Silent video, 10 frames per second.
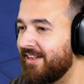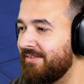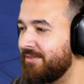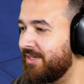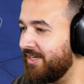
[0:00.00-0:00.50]

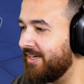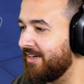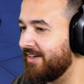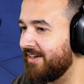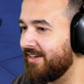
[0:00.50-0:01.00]
Come on.
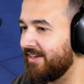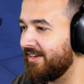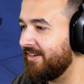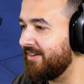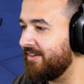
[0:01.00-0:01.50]

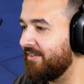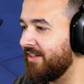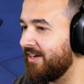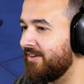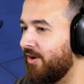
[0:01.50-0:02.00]
Dude, you got
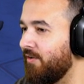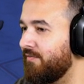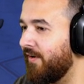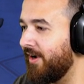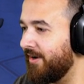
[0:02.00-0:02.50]
like no
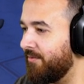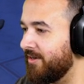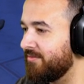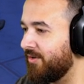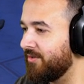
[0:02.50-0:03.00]
fun. What
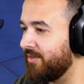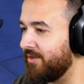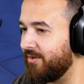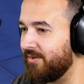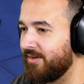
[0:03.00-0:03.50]
is wrong with
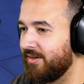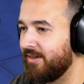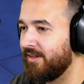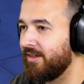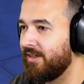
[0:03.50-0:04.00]
you?
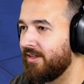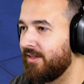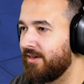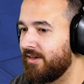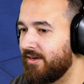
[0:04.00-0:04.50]

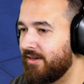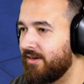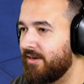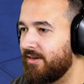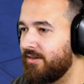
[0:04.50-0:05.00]

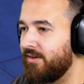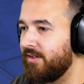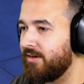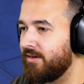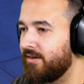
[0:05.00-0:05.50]
Do you
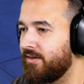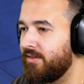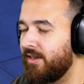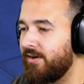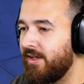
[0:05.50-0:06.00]
know
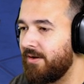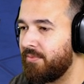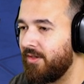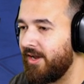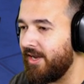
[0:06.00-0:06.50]
dude, they don't know how to
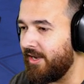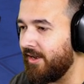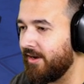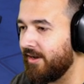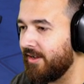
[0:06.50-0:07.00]
play.